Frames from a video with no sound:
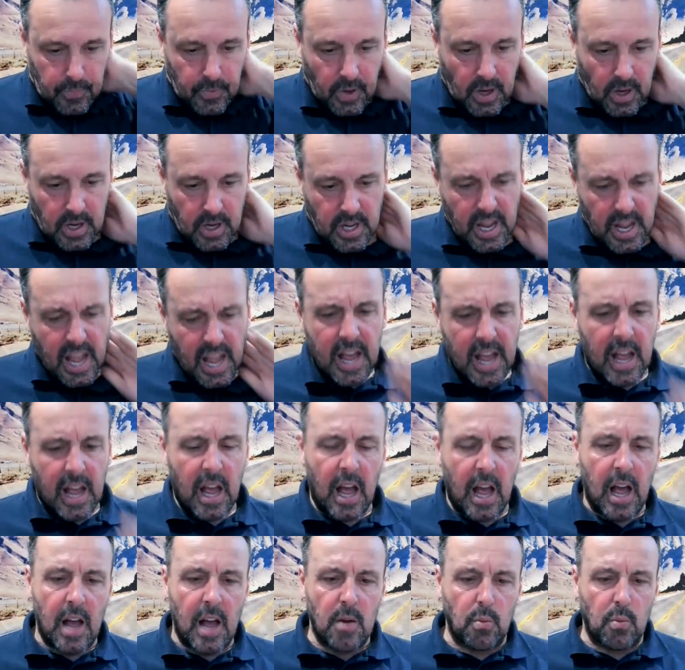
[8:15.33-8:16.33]

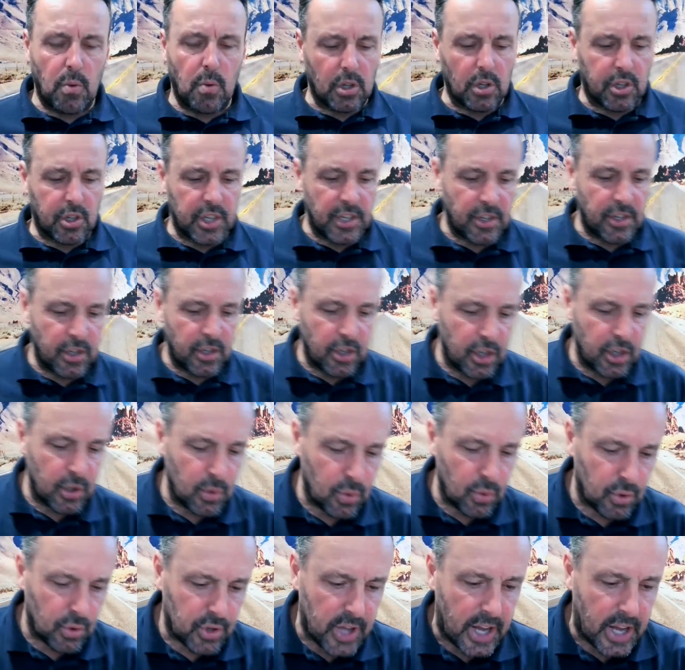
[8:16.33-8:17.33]
what's in the
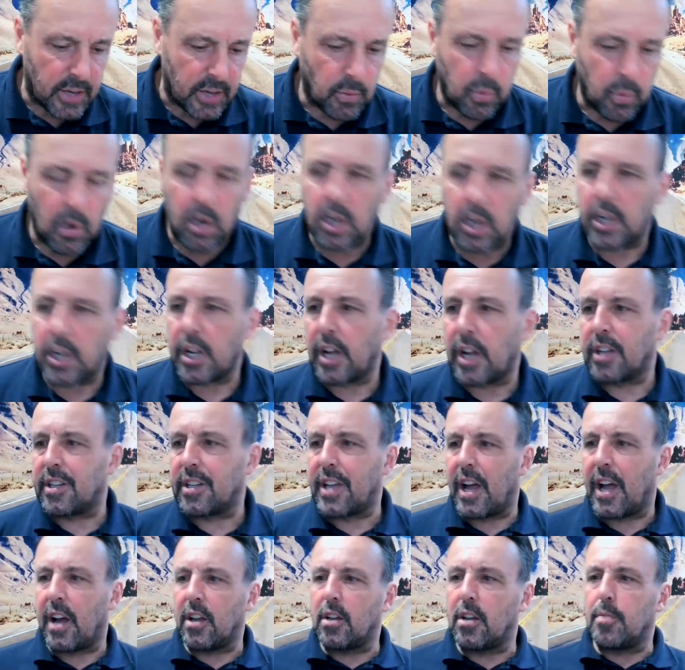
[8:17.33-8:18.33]
news then? What can I
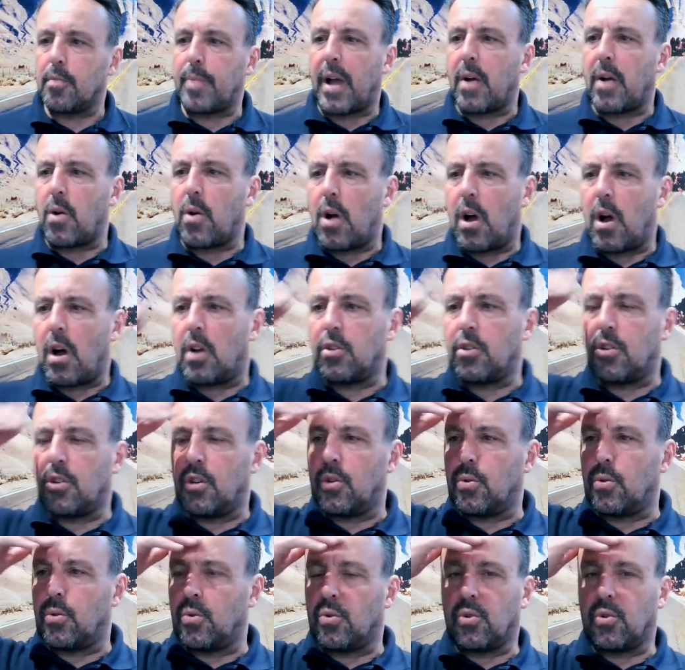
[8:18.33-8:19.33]
tell you about our
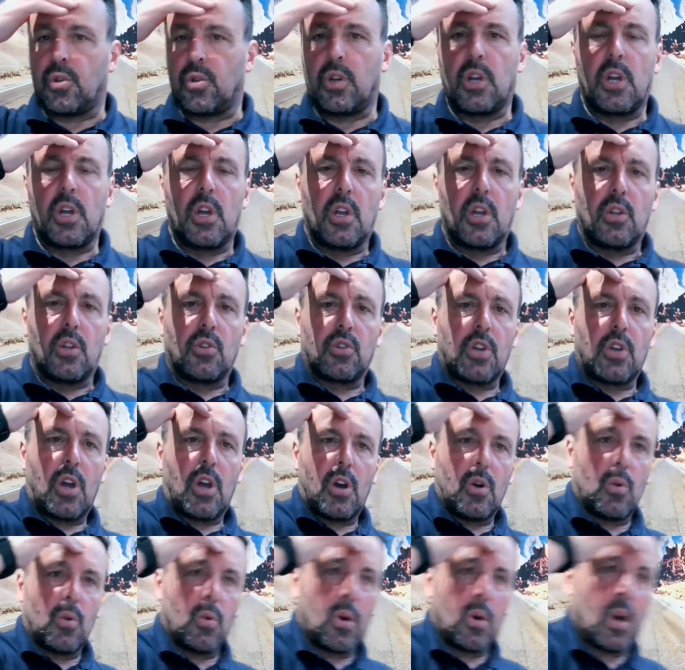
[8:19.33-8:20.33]
news?
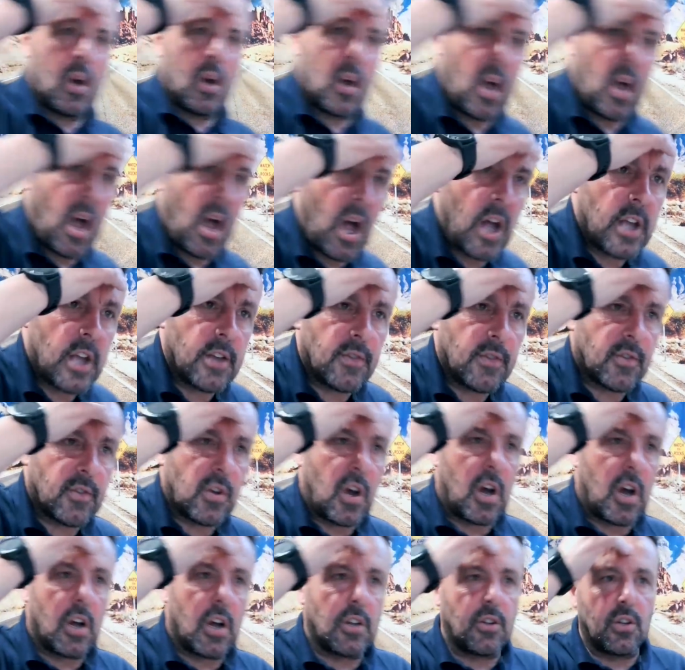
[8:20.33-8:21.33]
So I've
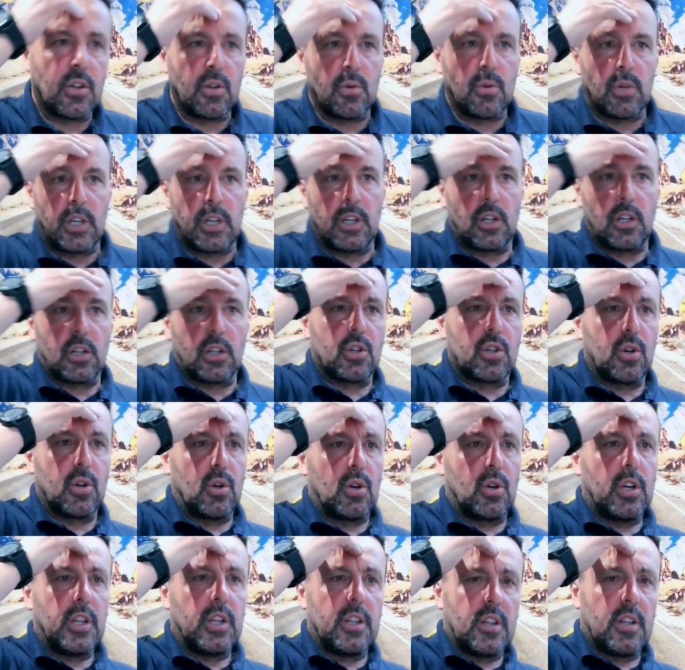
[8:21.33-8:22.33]
got a new little
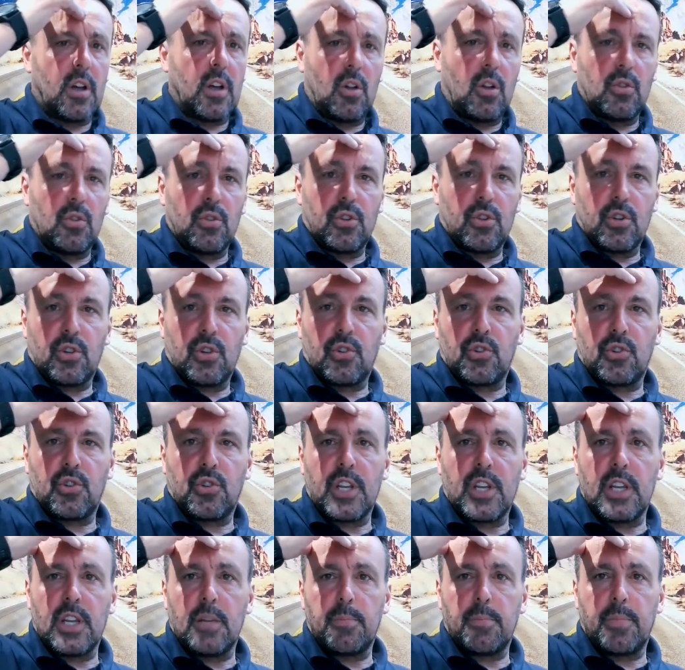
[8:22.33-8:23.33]
toy, the Honda
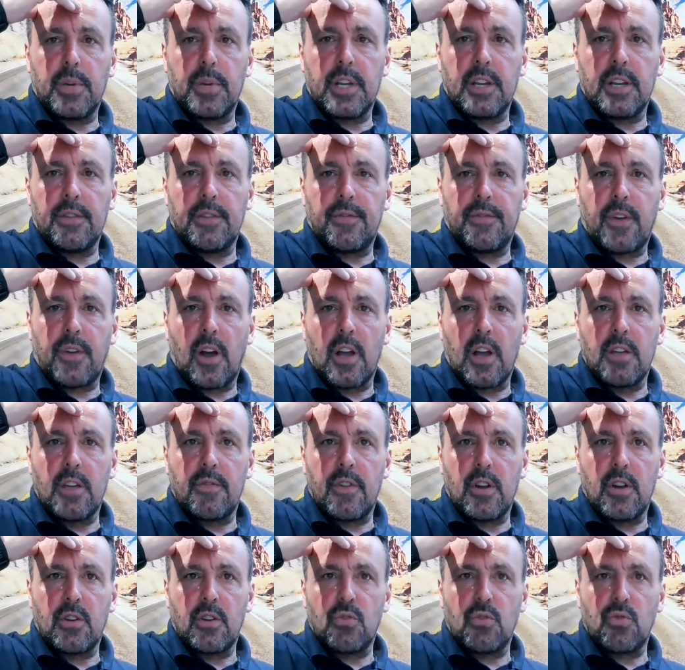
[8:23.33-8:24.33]

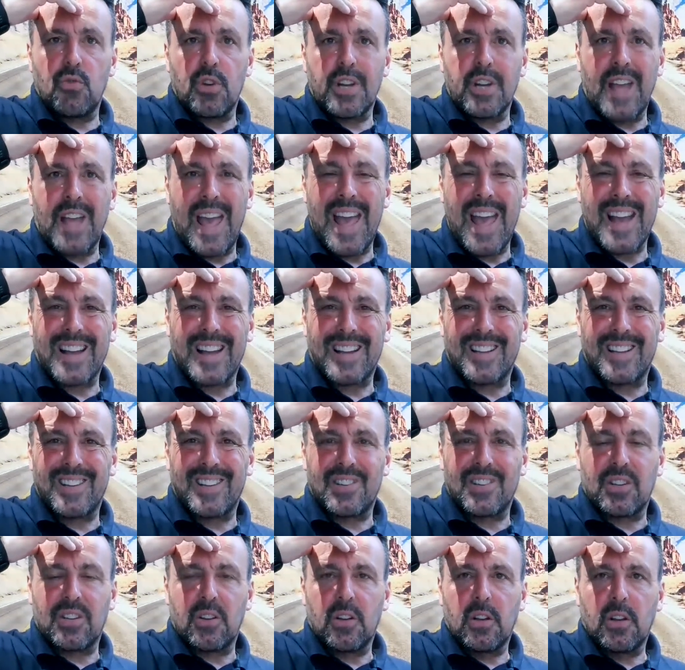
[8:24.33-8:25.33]
CB500X,
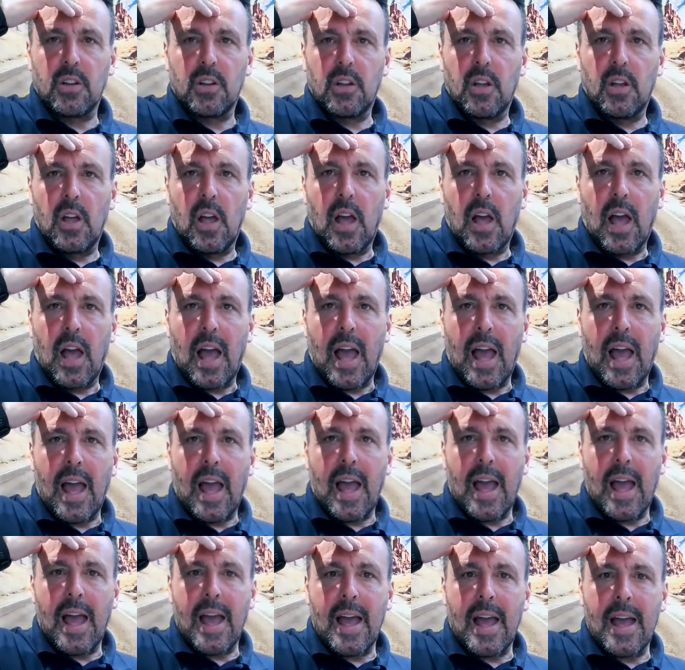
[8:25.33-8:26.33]

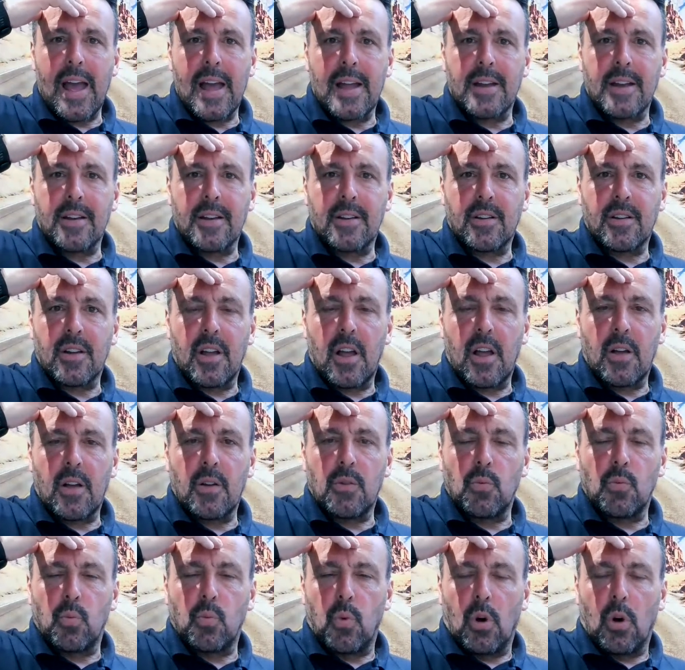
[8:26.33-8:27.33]
and
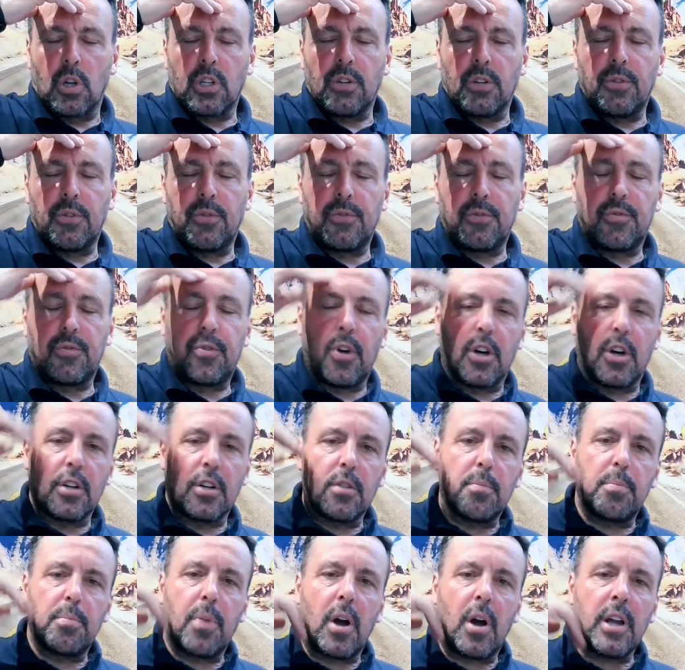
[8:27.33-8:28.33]
what a
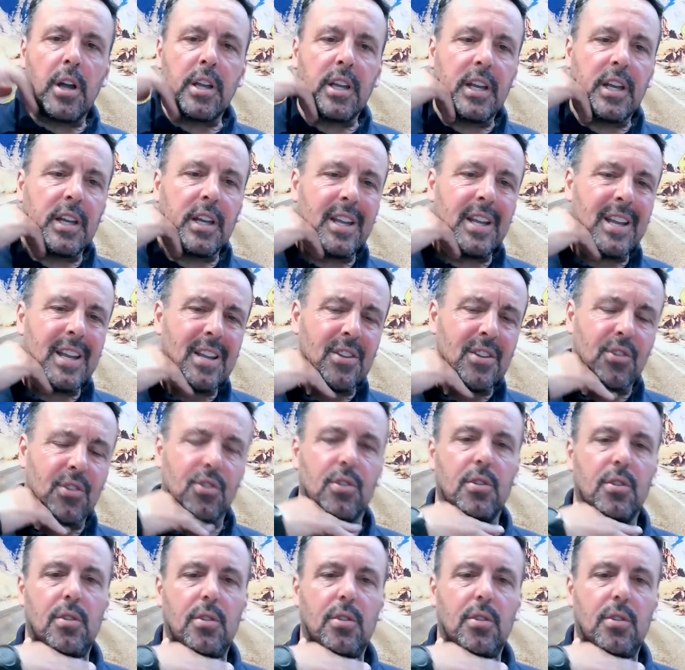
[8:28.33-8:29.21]
fun bike it is.